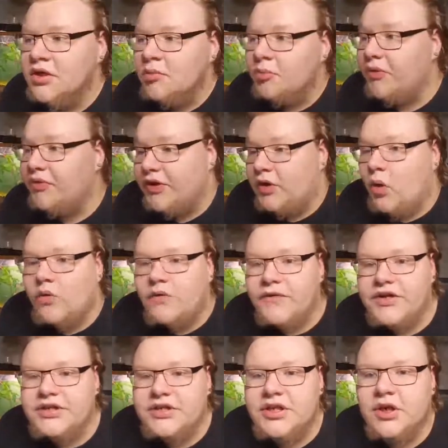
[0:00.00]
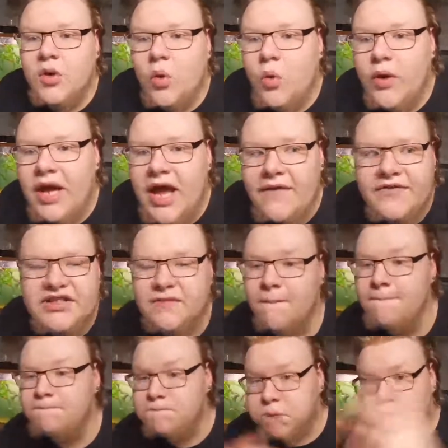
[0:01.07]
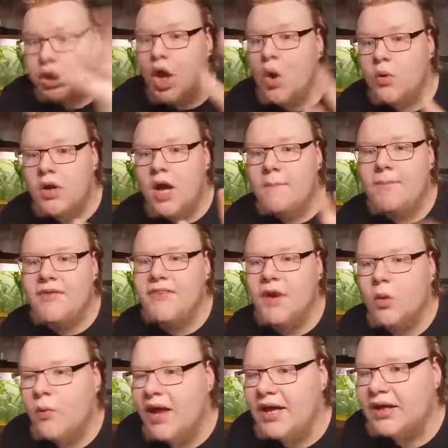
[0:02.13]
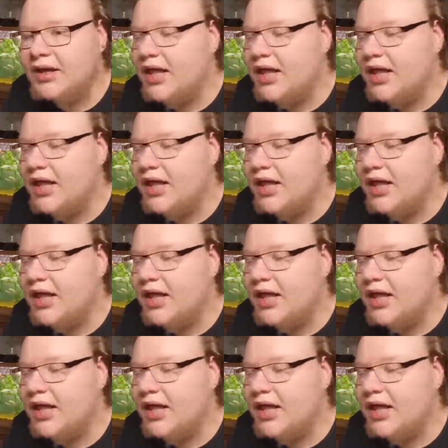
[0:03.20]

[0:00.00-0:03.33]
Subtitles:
But the goldfish and the koi have just blown up in their weight